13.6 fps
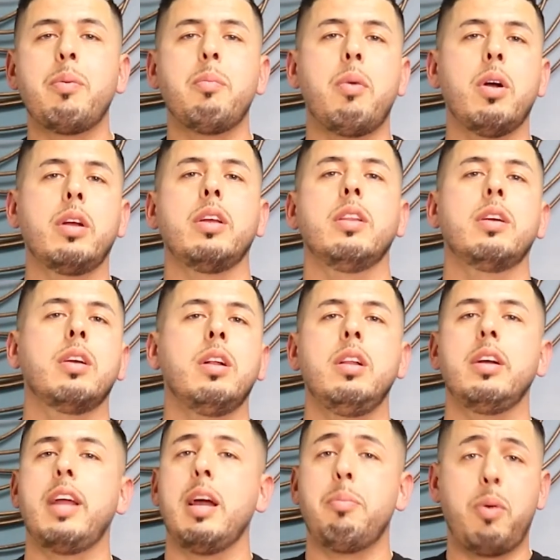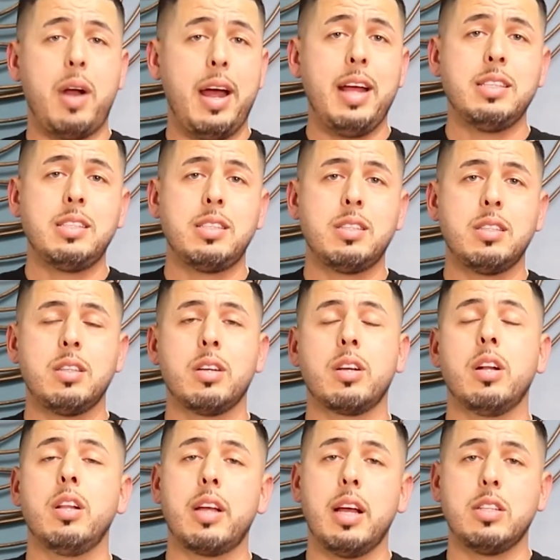of market, they're gonna look at price, they're
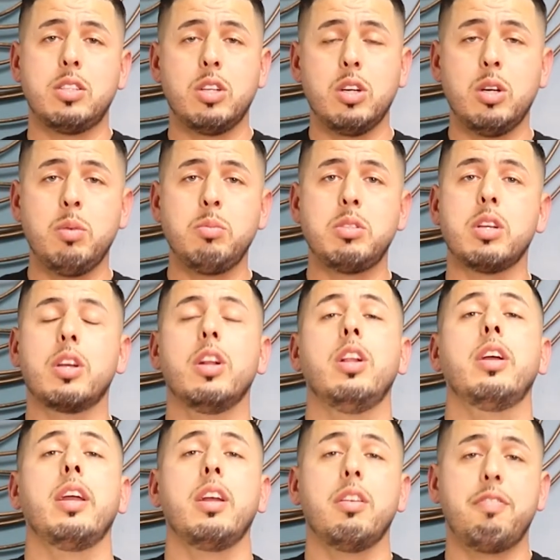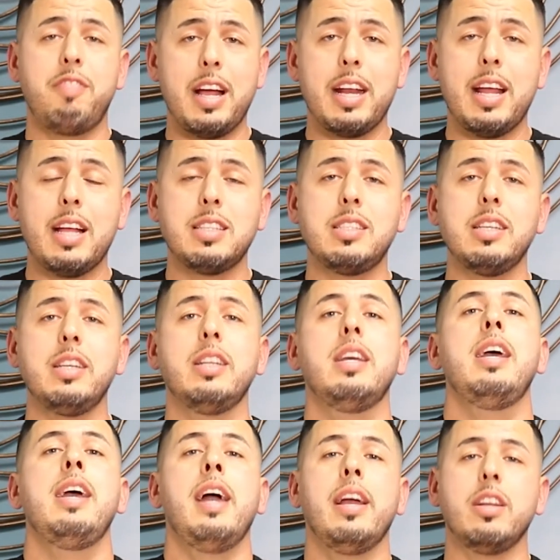gonna look at terms, they're gonna look at your financing
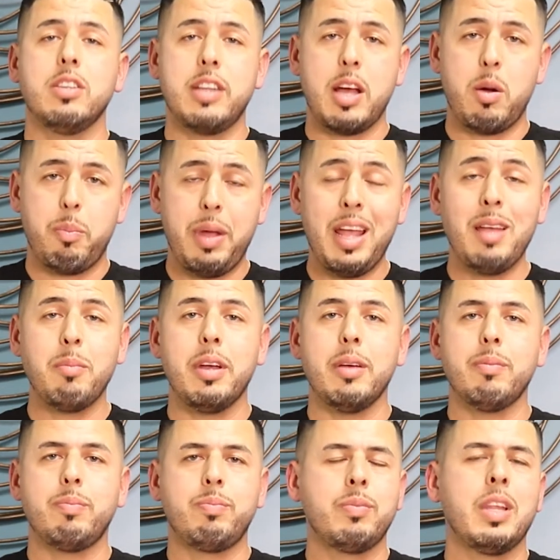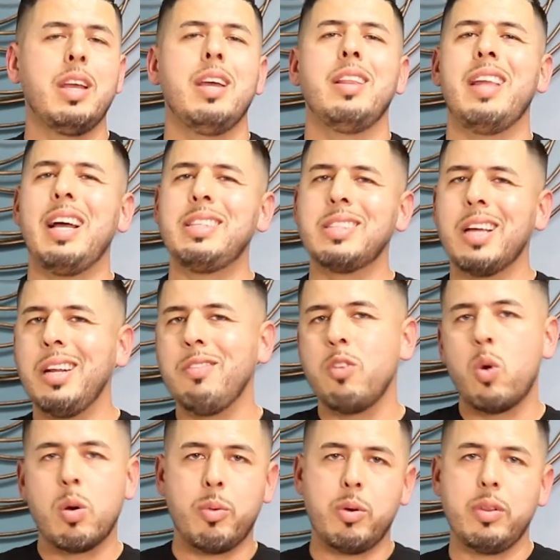and your down payment. That's kind of
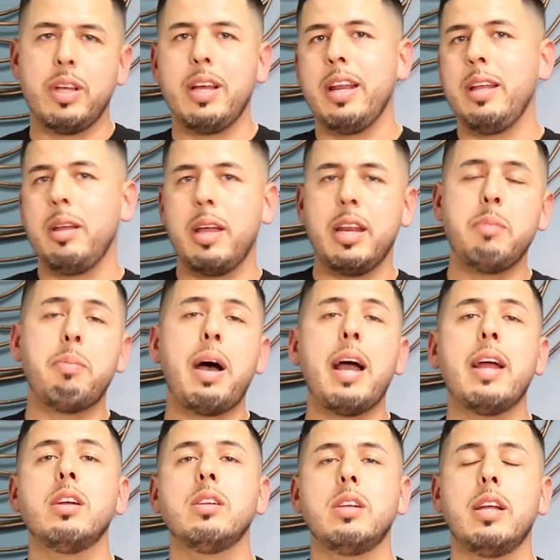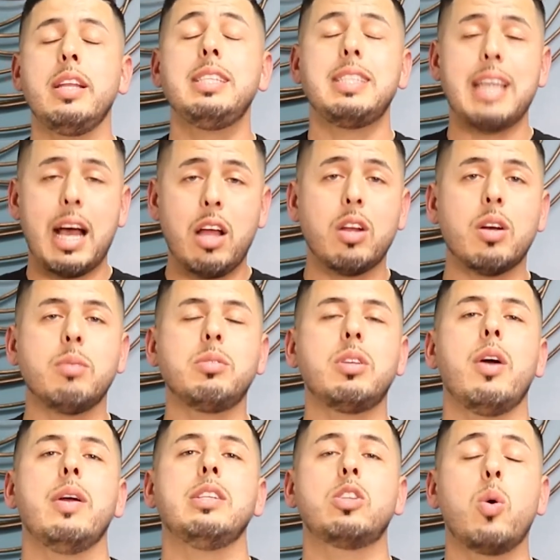normal that any seller
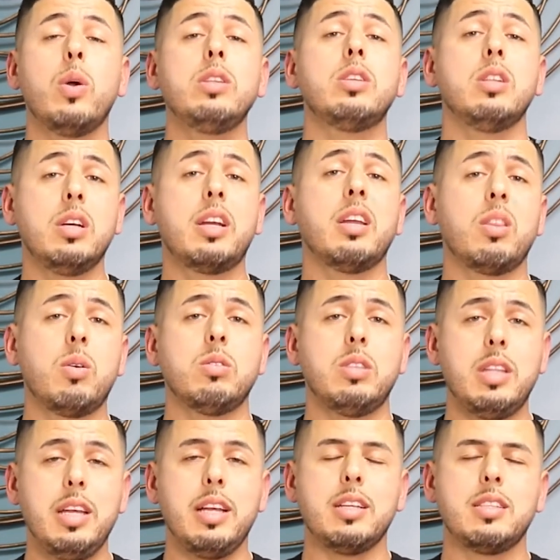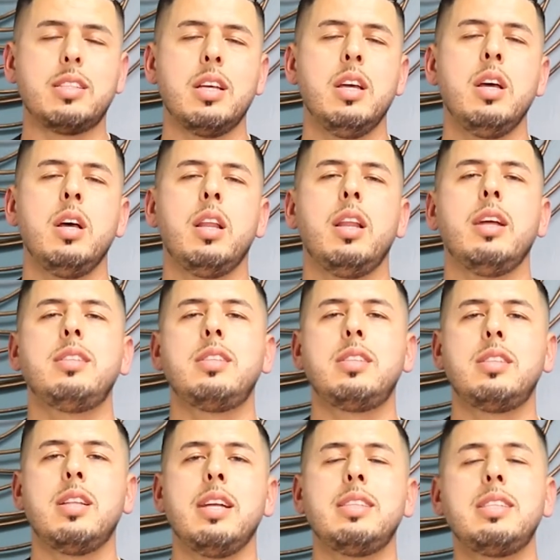is going to look at those things.
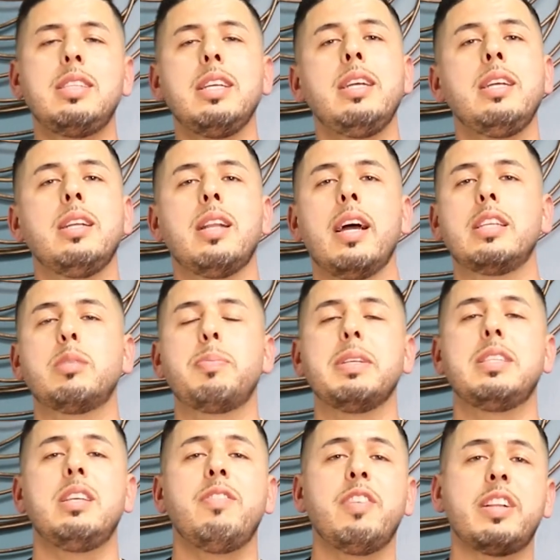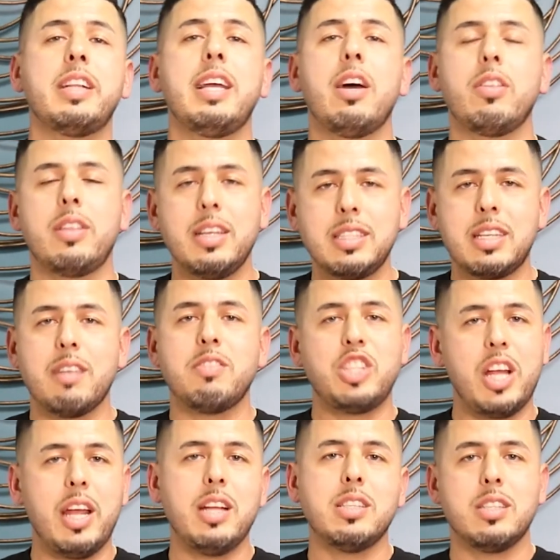Let's see like specifically how things have
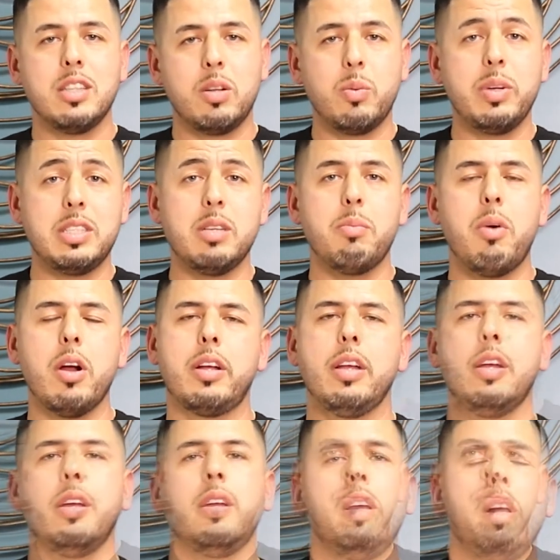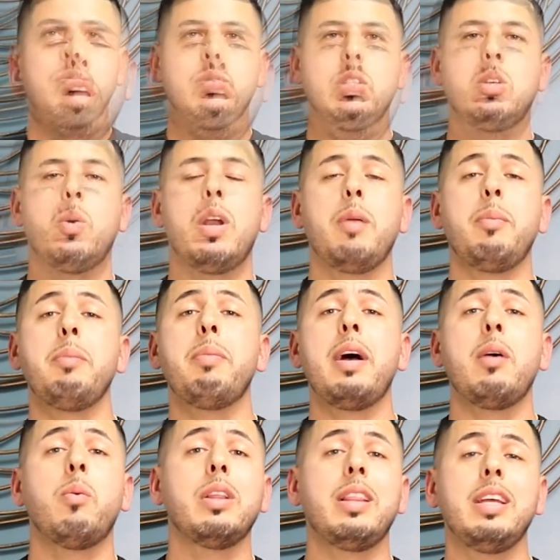changed in the recent market. So what I mean by
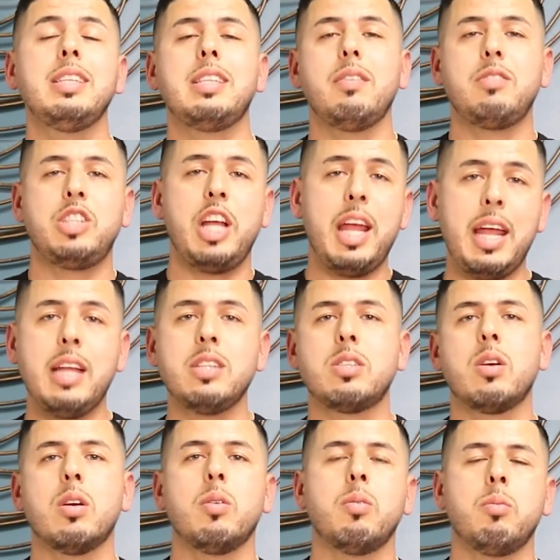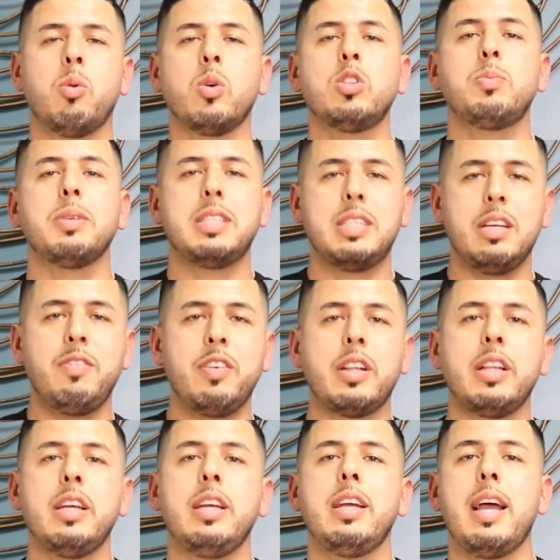what things have changed, or more
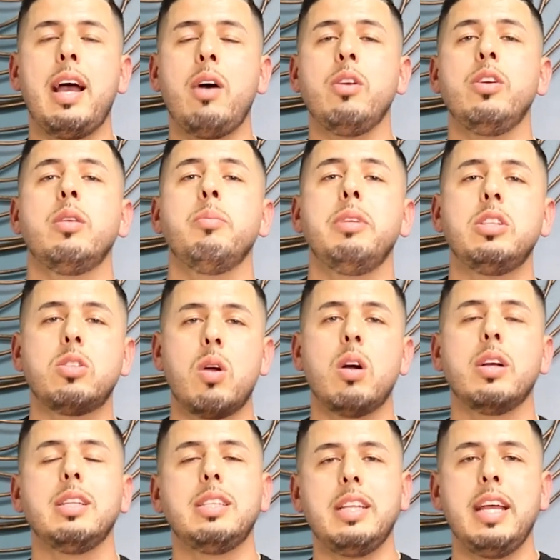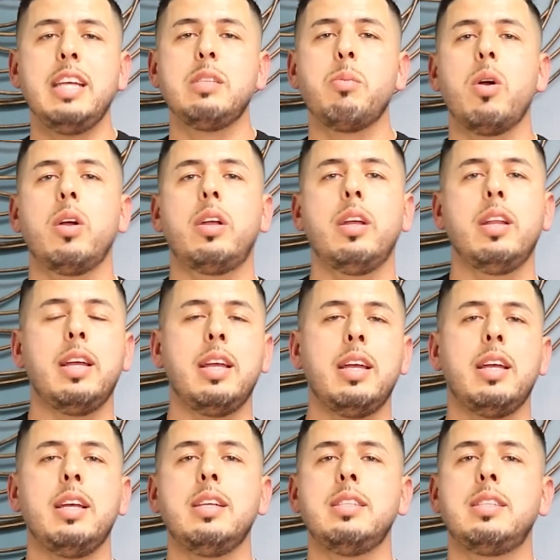specifically how you can be strong in today's market,
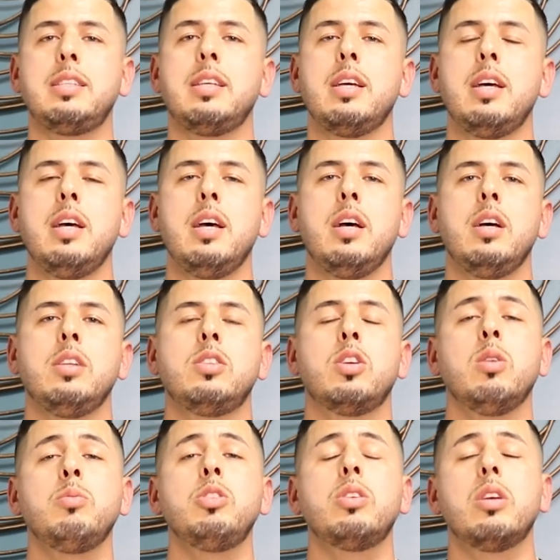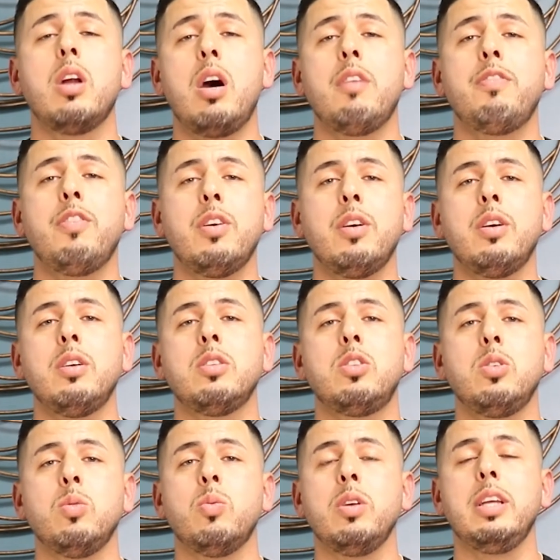is terms you can offer to
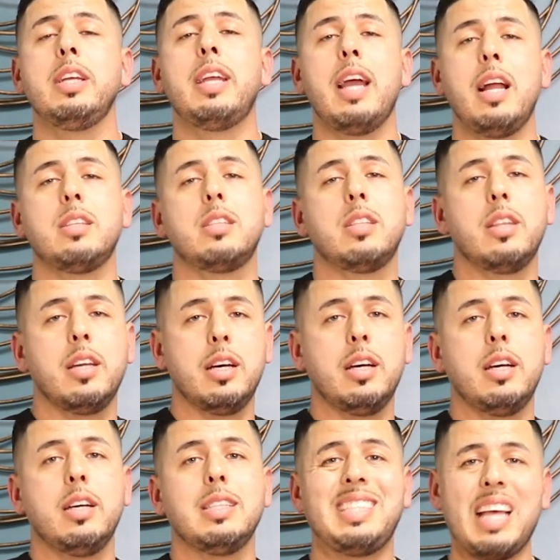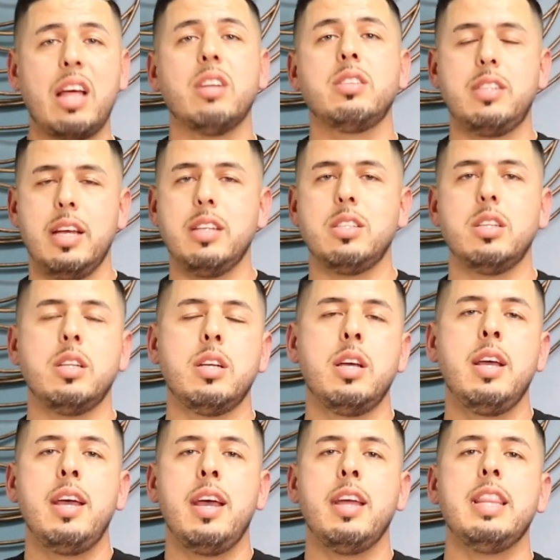really catch the seller's attention.
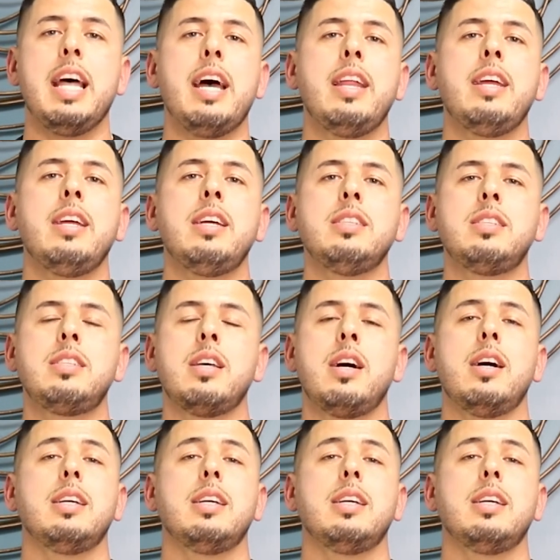And that is